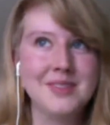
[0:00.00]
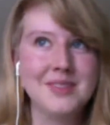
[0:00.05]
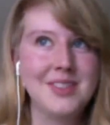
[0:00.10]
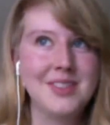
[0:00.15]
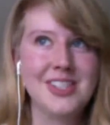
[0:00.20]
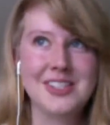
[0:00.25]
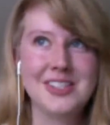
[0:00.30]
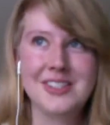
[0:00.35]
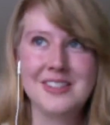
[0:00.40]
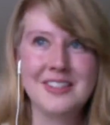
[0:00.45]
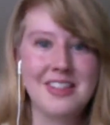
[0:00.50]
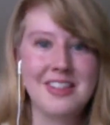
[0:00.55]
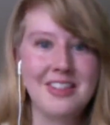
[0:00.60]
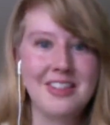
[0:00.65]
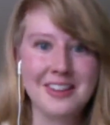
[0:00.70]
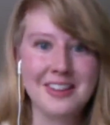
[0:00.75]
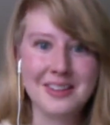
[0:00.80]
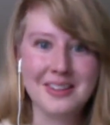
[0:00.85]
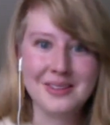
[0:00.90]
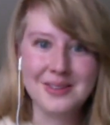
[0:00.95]
just
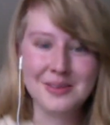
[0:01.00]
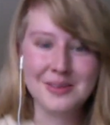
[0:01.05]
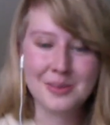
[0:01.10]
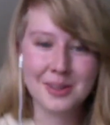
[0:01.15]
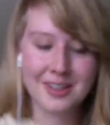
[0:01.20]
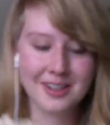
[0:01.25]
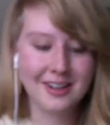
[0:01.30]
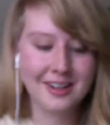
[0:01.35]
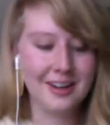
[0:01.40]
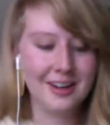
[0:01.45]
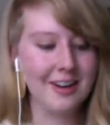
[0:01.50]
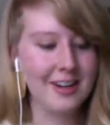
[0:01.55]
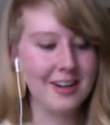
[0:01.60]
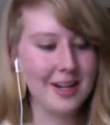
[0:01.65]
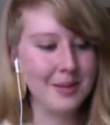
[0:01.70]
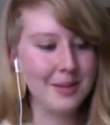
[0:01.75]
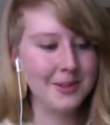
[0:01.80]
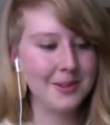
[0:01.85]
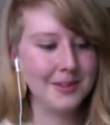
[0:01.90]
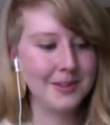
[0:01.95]
things were
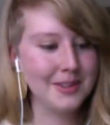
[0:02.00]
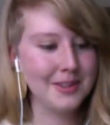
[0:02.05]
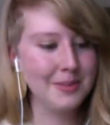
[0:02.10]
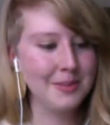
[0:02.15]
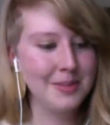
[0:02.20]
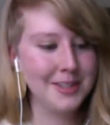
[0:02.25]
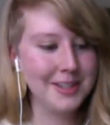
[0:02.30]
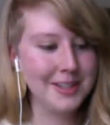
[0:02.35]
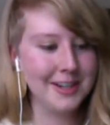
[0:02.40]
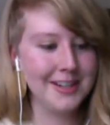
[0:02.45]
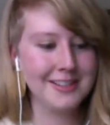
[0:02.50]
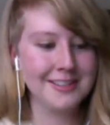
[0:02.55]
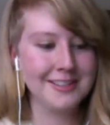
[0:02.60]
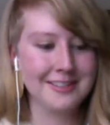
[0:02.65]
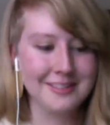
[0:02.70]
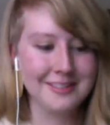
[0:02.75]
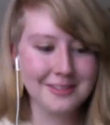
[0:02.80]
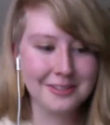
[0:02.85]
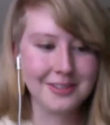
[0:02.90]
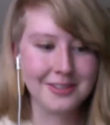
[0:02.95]
unable to be
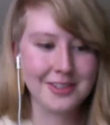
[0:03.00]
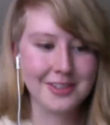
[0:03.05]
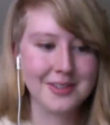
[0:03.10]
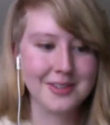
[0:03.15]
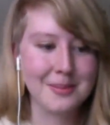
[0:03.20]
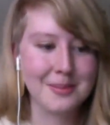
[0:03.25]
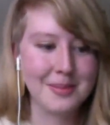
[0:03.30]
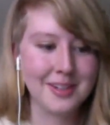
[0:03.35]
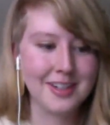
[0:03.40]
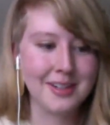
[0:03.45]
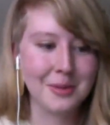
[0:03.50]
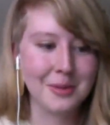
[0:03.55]
done for somebody.